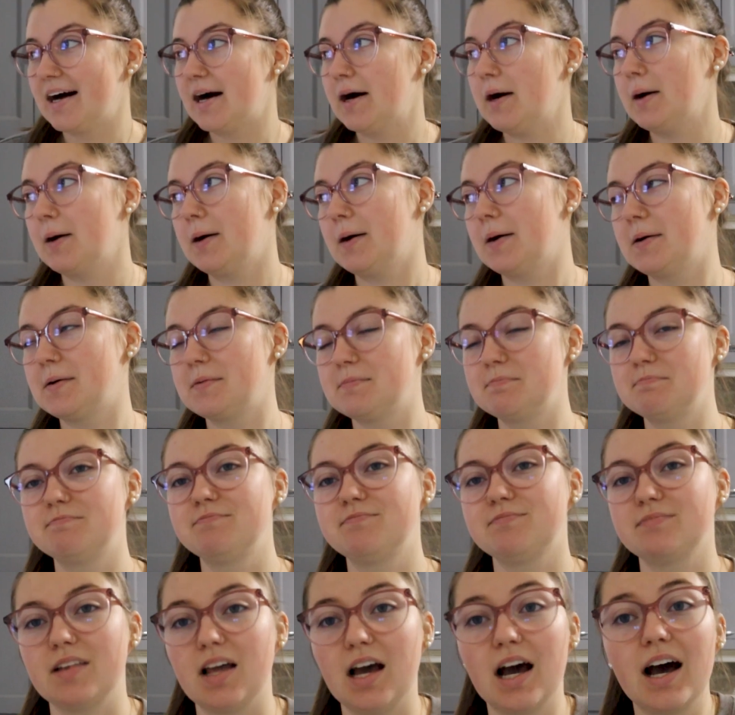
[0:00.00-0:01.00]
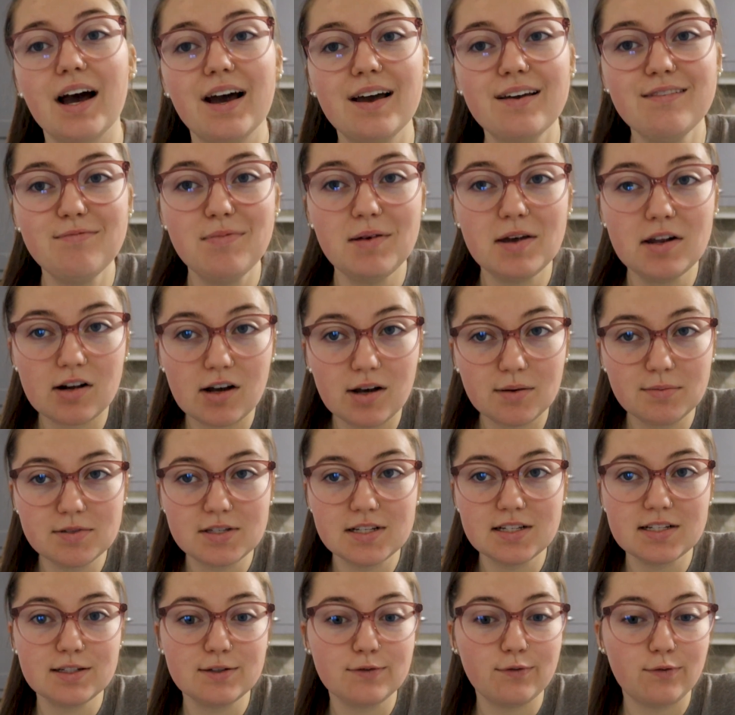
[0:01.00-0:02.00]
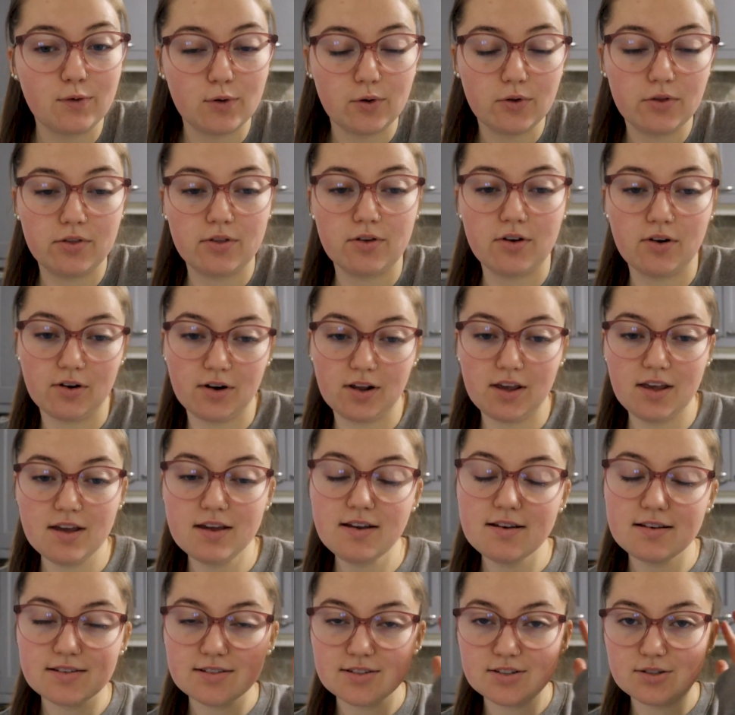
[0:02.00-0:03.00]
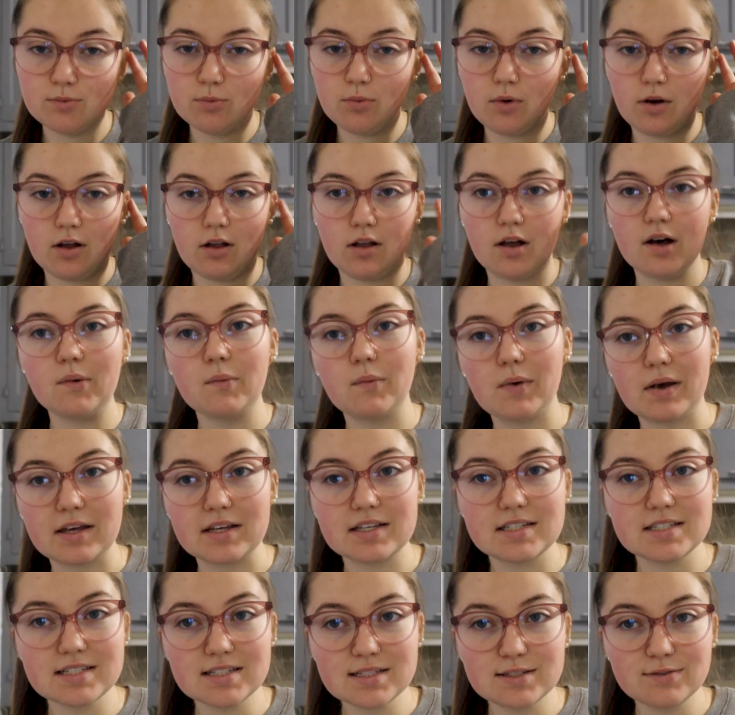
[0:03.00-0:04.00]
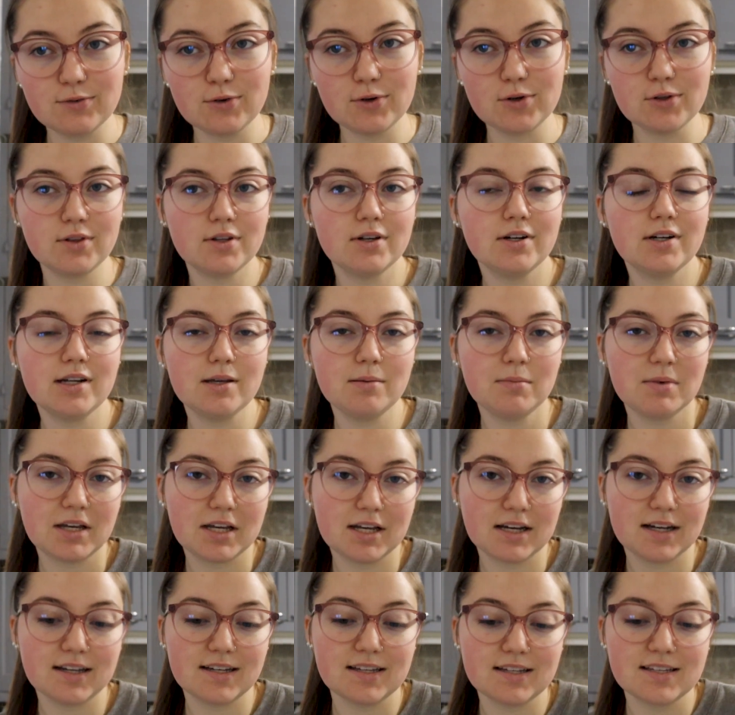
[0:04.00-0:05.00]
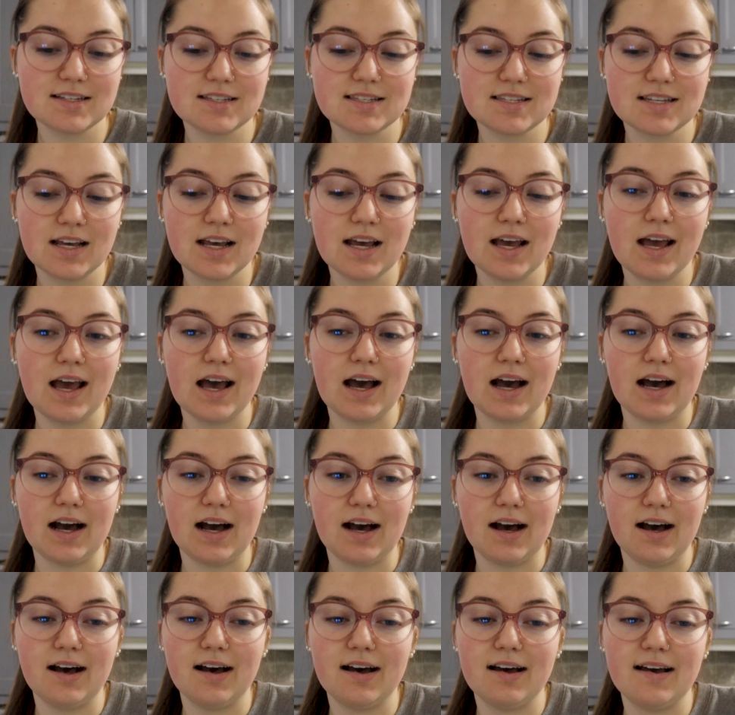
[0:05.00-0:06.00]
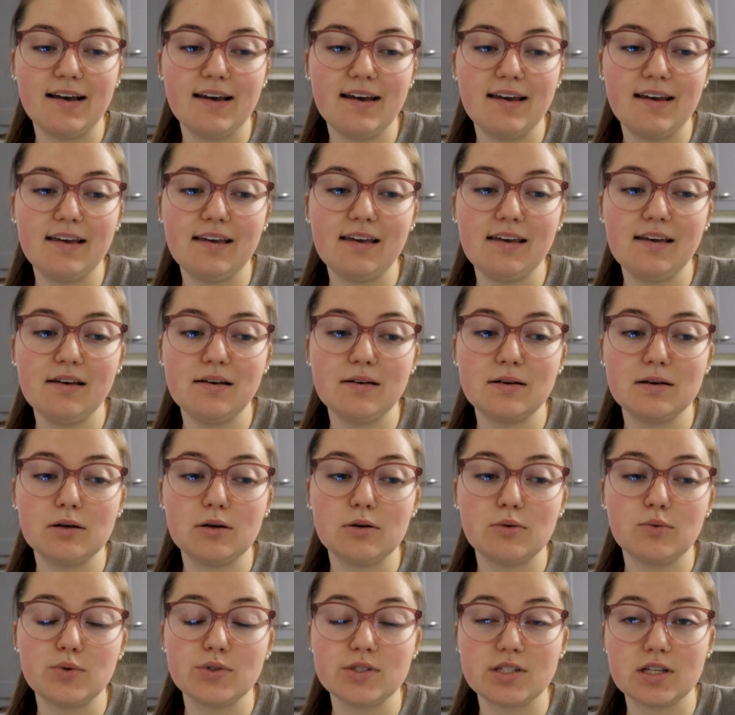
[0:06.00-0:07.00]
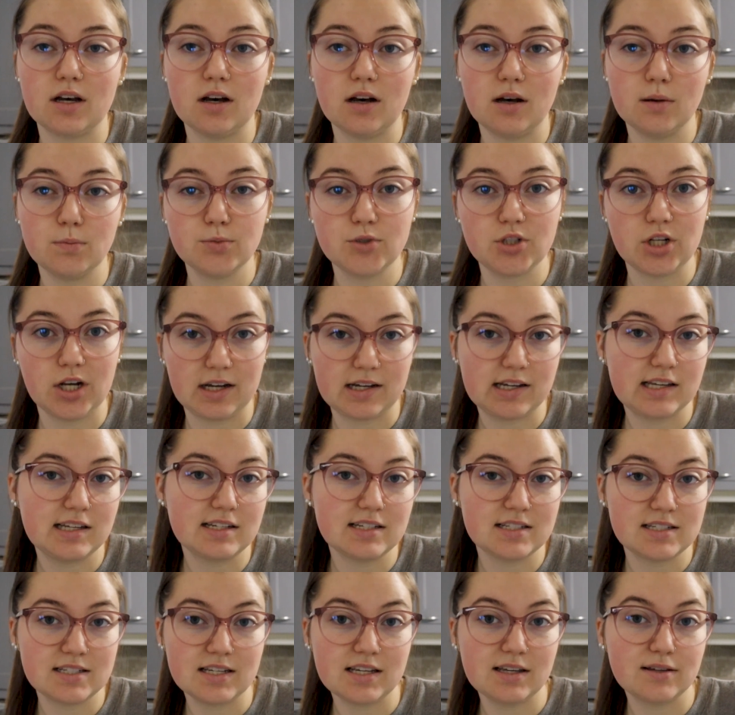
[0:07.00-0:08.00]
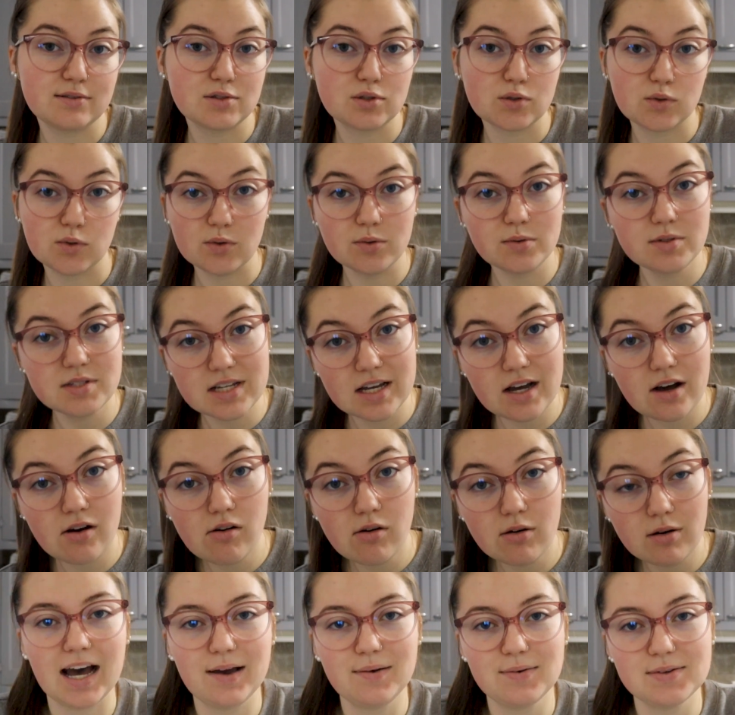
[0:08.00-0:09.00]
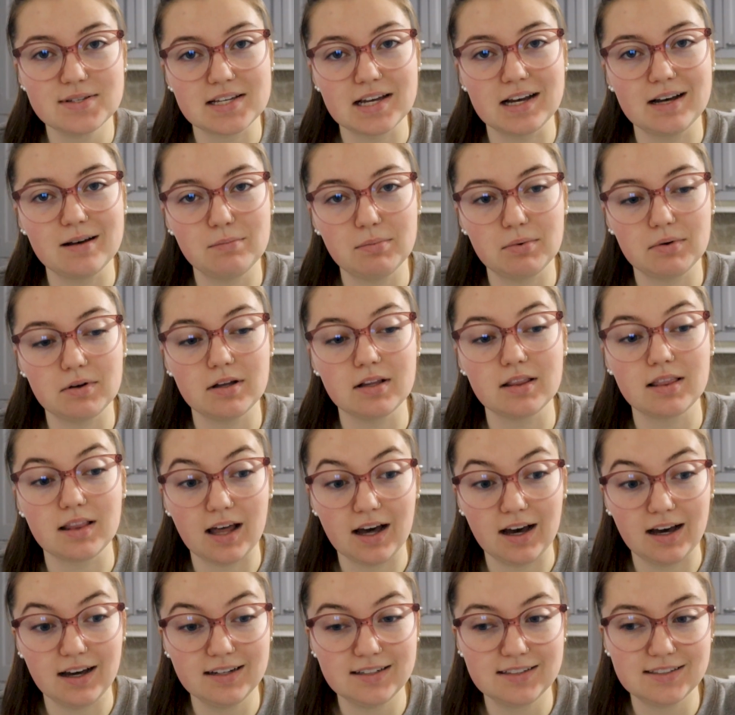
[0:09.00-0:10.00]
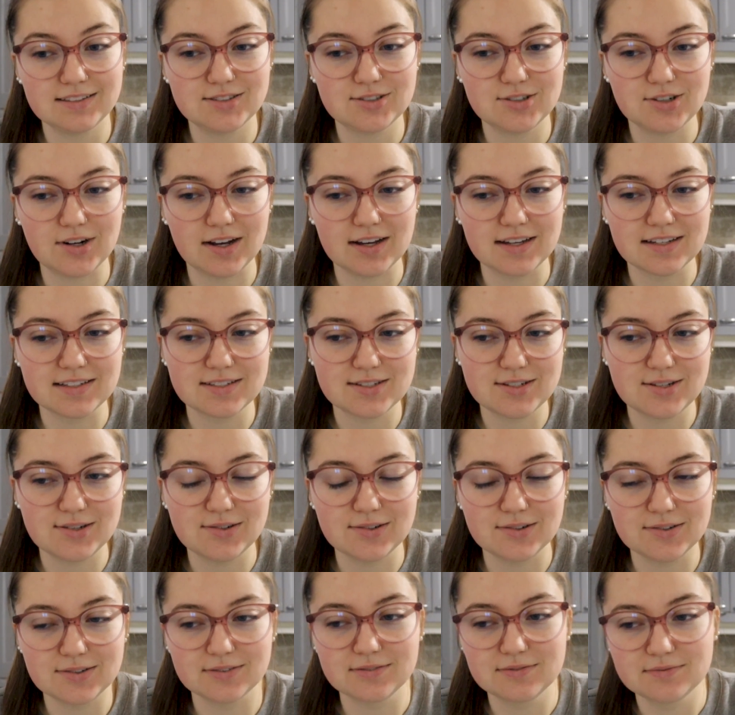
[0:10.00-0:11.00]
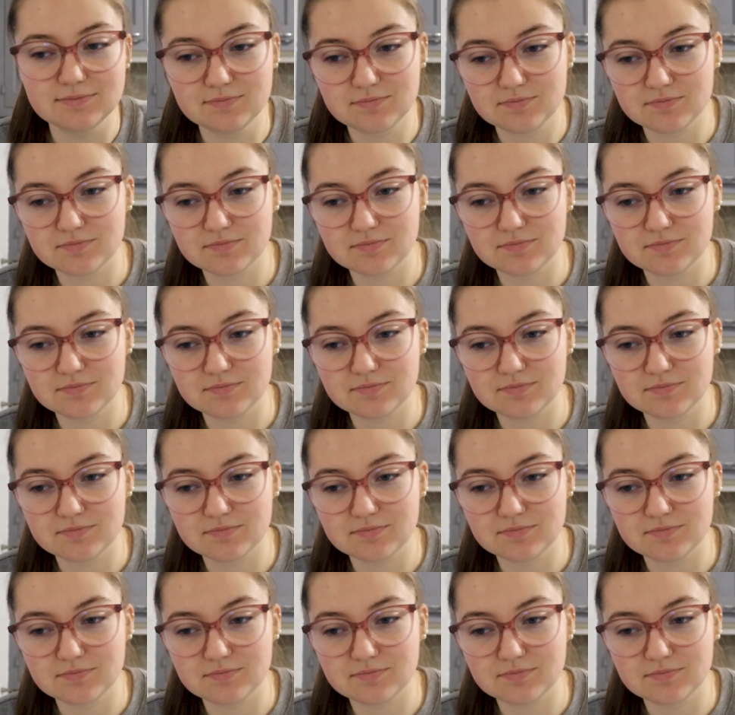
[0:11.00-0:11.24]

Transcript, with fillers: Um, I've been up since 4.30 well awake since 4.30 because I was up checking to see if school was out. I was up a lot trying to